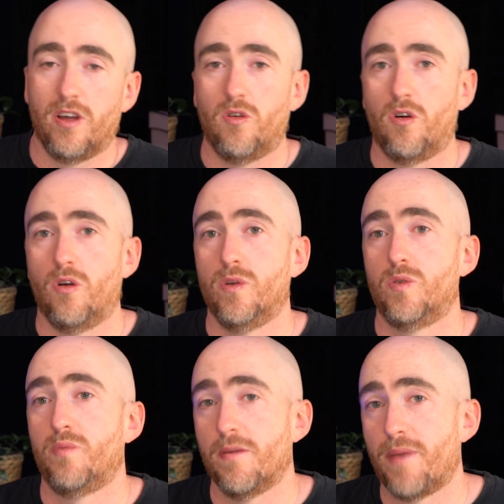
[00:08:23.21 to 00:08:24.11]
iron ore, which
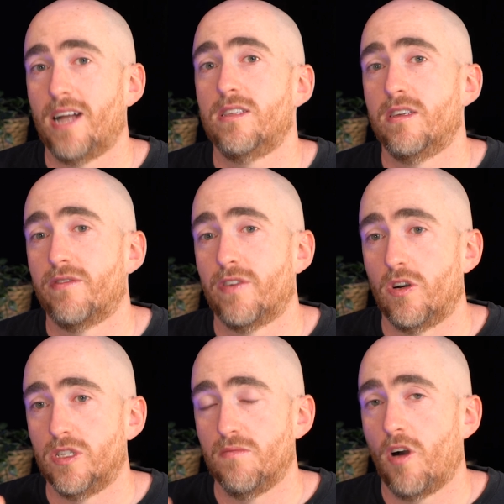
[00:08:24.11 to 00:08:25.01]
would be a bad year for
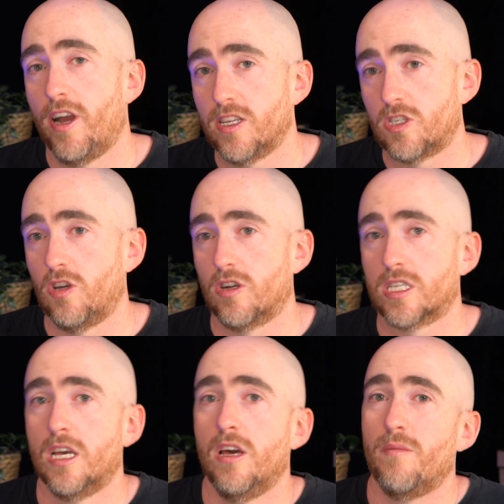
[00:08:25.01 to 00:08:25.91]
Aussie mining stocks,